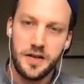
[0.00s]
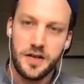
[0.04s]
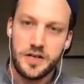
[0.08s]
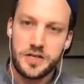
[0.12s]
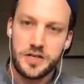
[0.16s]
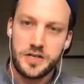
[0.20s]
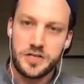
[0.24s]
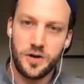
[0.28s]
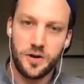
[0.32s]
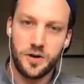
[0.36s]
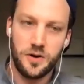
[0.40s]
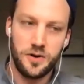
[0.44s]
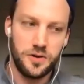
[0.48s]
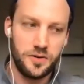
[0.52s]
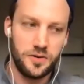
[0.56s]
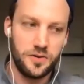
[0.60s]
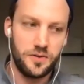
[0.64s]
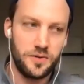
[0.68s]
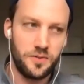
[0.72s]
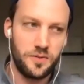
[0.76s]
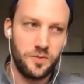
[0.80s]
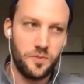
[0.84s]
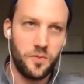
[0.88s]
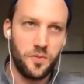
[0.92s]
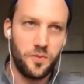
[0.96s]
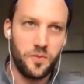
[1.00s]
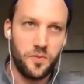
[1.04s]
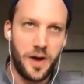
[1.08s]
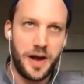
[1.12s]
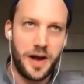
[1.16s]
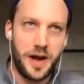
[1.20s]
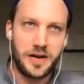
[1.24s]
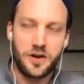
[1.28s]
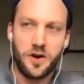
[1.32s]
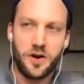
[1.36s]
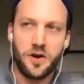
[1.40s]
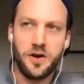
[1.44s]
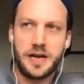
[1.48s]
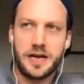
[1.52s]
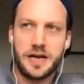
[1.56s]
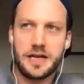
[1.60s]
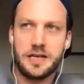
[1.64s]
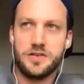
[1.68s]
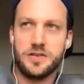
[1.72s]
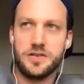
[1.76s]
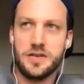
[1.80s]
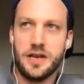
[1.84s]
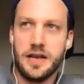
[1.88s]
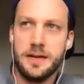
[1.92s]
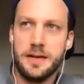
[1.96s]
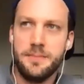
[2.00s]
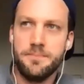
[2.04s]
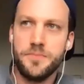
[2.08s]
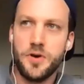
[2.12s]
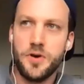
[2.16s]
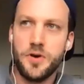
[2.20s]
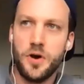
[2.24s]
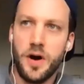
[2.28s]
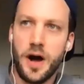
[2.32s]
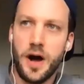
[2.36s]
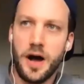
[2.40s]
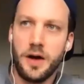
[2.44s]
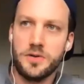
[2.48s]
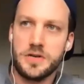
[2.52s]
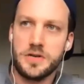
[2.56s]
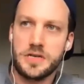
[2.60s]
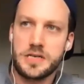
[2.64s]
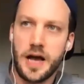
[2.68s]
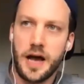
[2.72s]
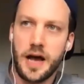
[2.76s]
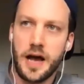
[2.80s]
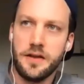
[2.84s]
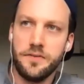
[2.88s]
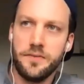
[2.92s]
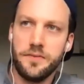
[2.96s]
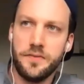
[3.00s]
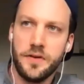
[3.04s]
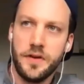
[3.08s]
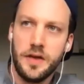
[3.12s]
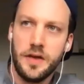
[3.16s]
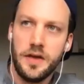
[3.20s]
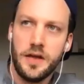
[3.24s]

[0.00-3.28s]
so when going into limbo I was kind of